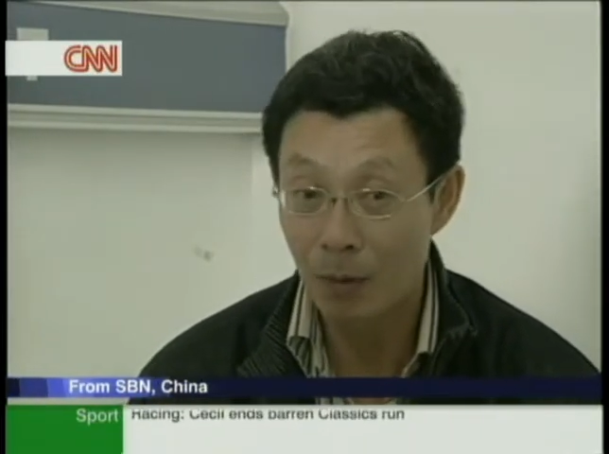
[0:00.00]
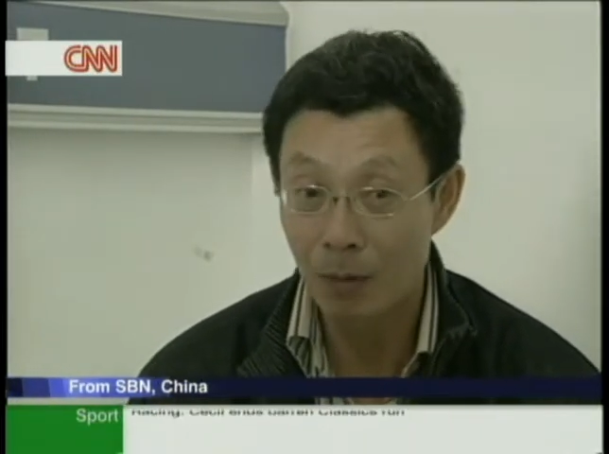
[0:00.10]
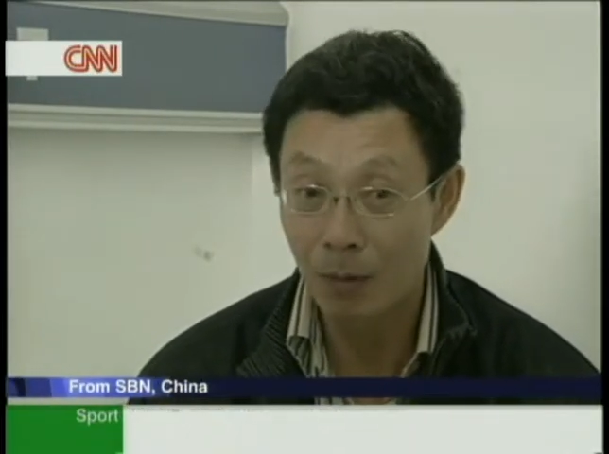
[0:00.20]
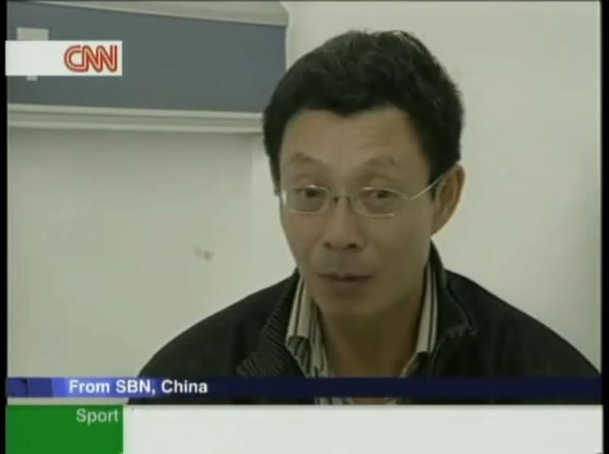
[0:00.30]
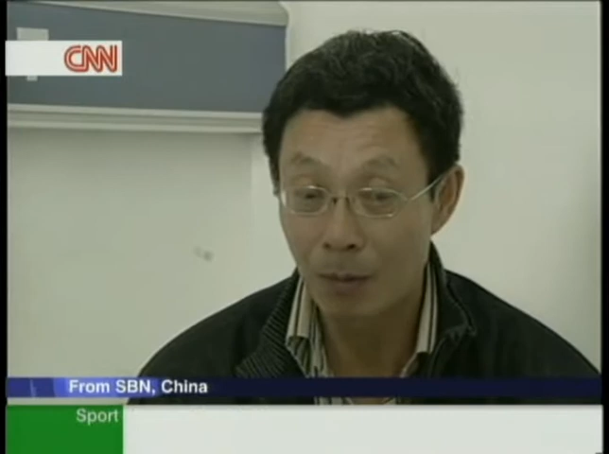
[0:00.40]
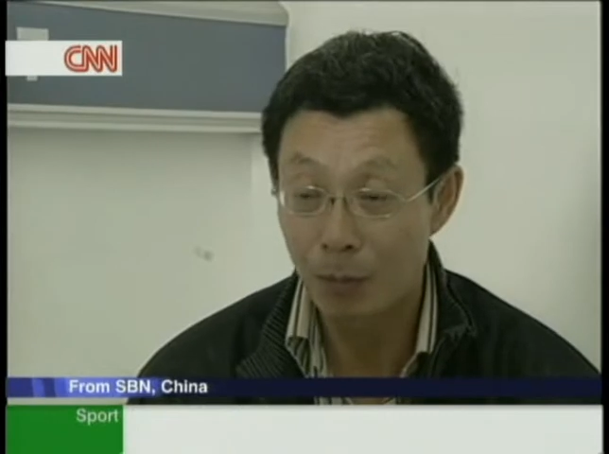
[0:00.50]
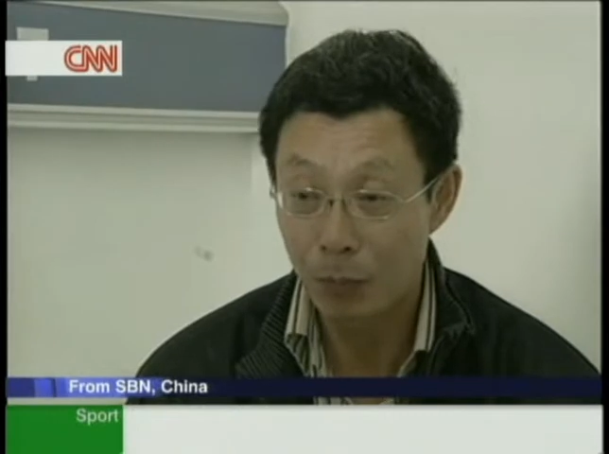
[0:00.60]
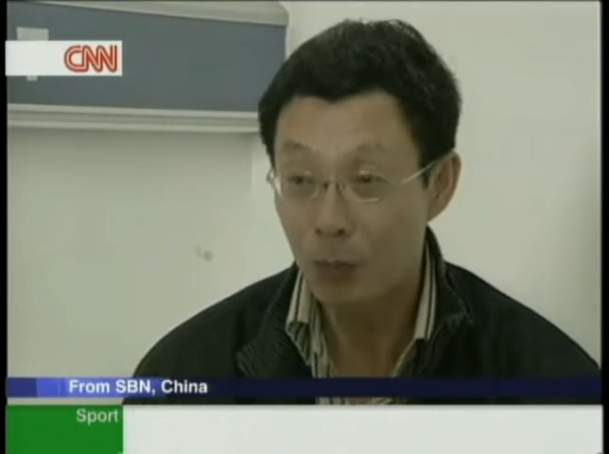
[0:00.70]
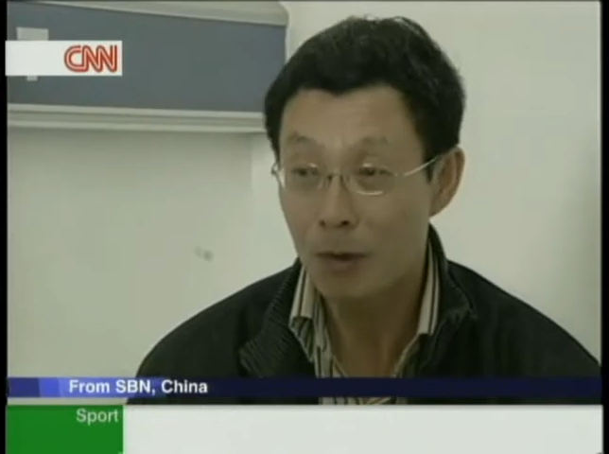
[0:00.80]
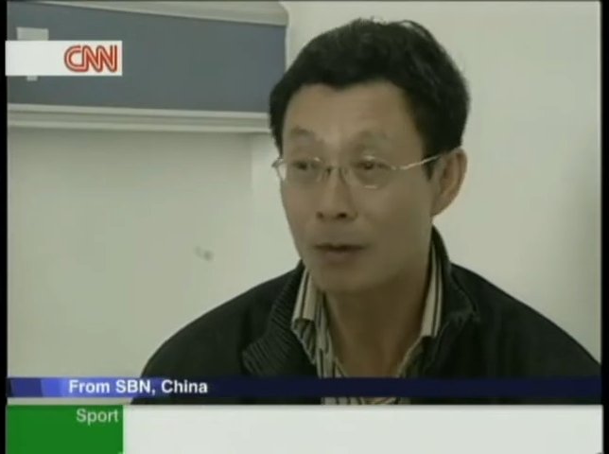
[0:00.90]
as I
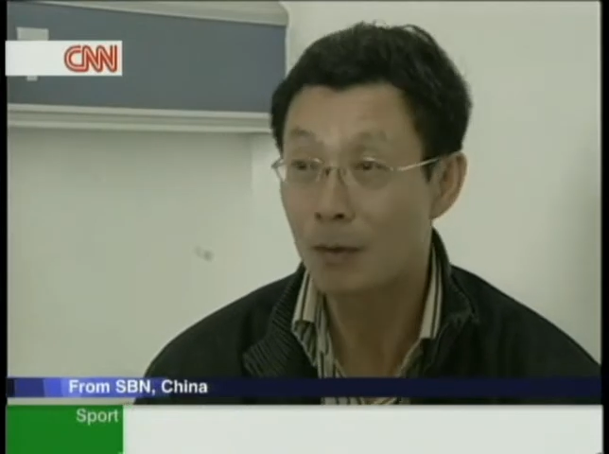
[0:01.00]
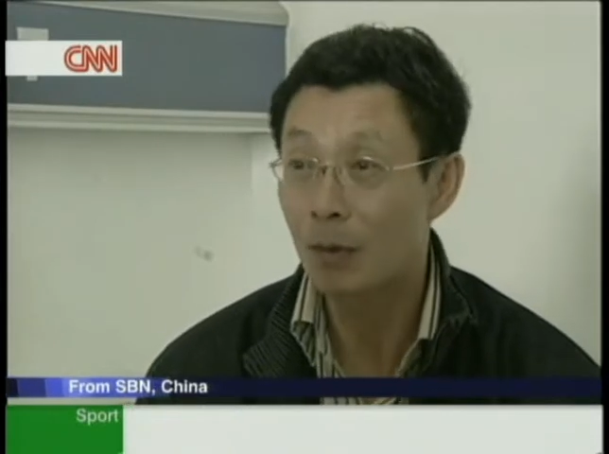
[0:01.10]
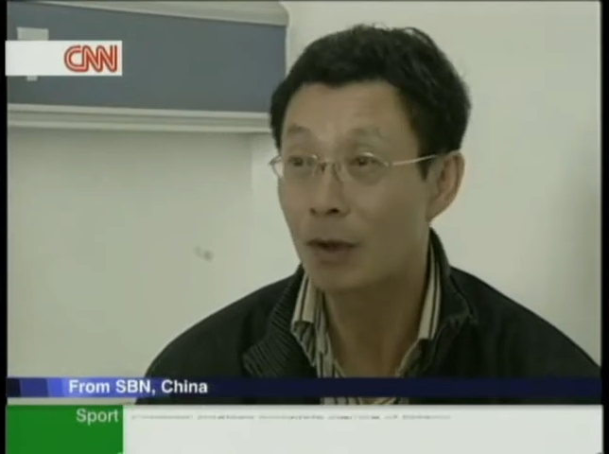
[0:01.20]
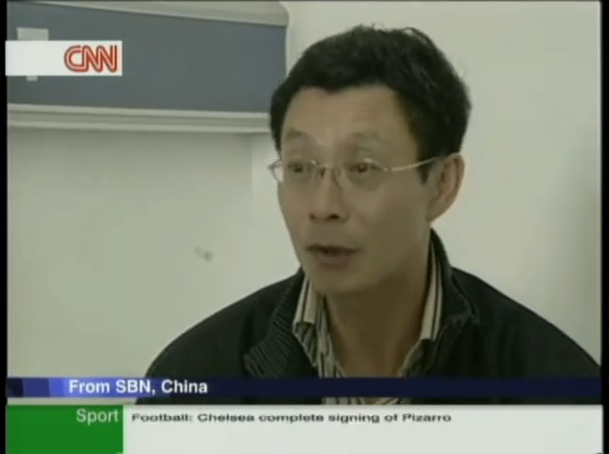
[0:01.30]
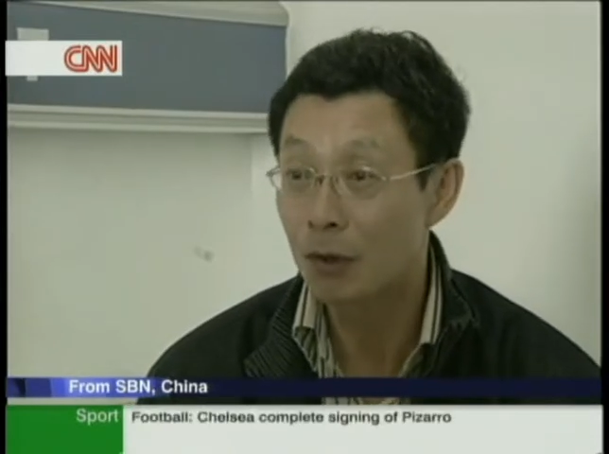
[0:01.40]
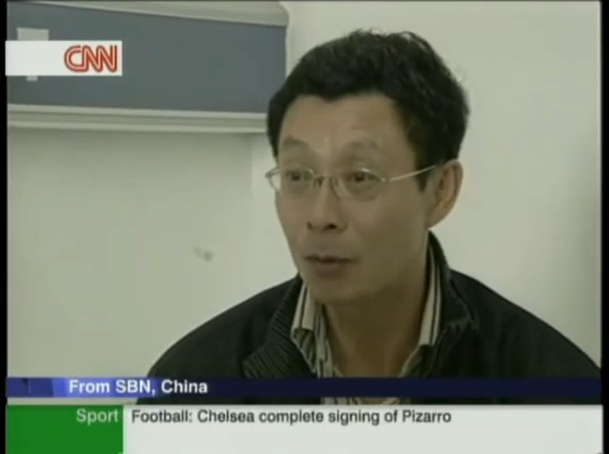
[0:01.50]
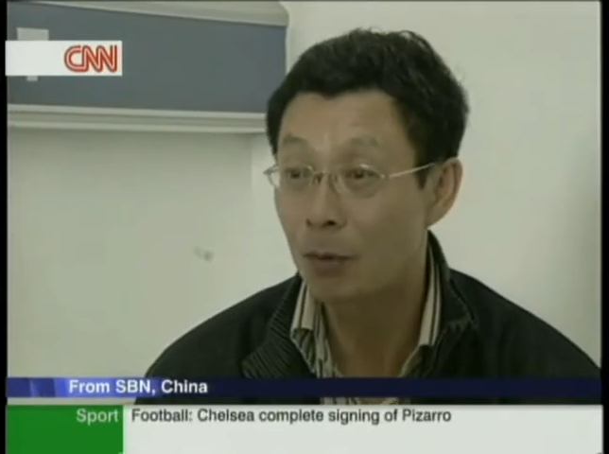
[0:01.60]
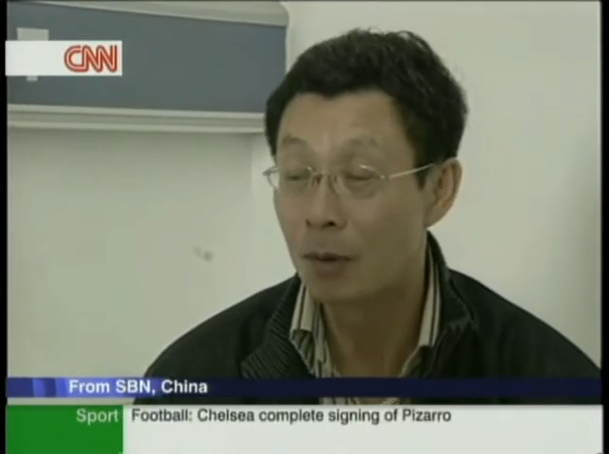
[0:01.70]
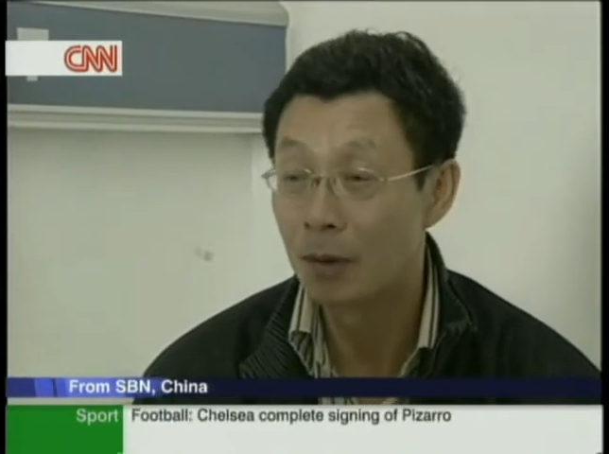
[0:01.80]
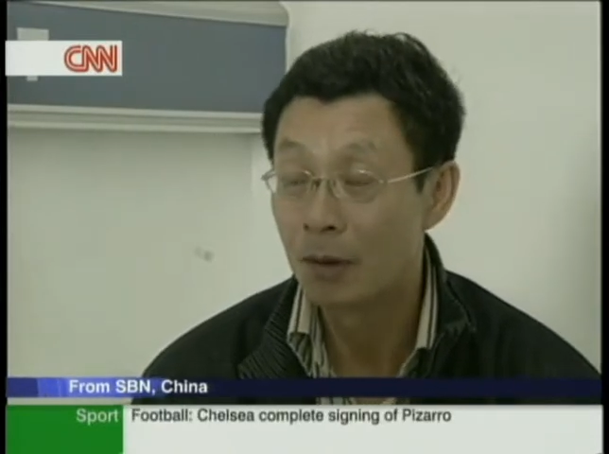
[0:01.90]
believed my
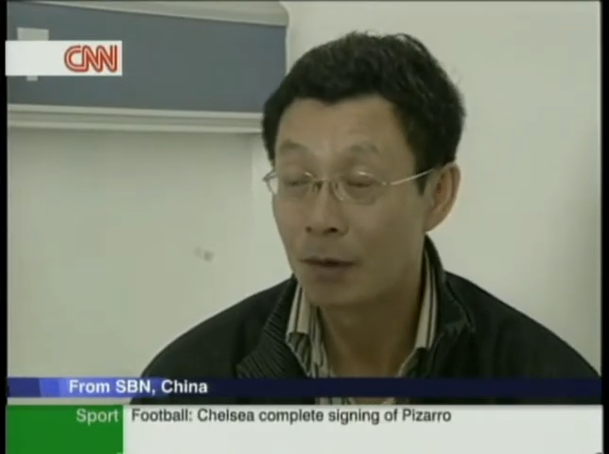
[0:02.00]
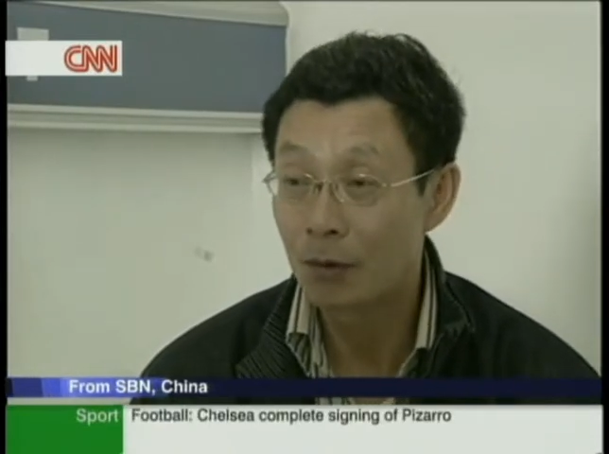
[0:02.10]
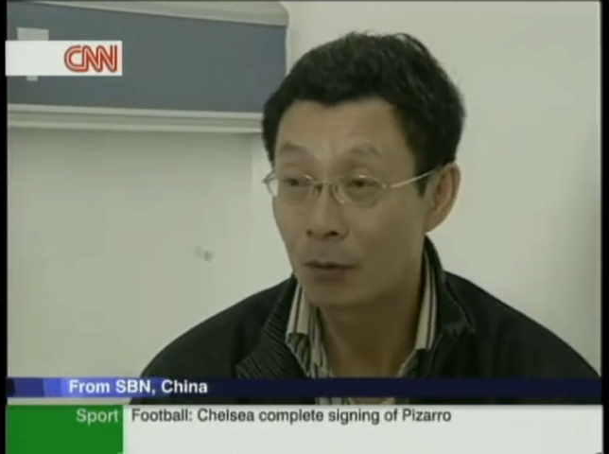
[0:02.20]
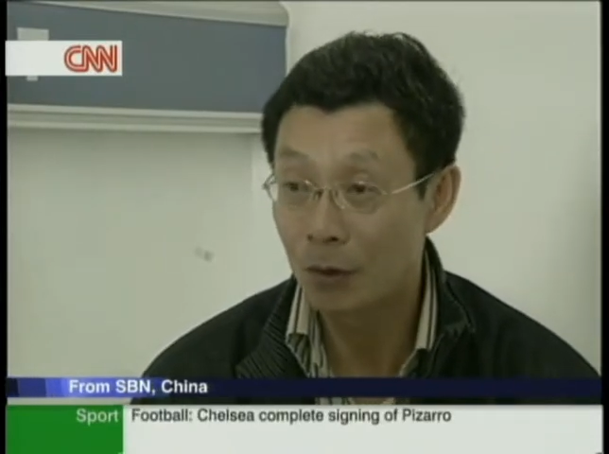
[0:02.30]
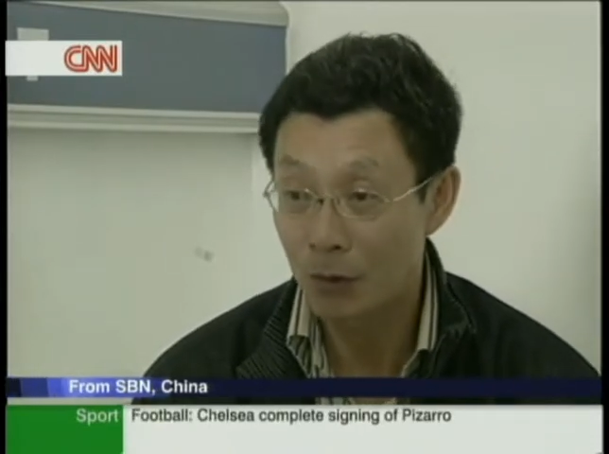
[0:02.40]
physical condition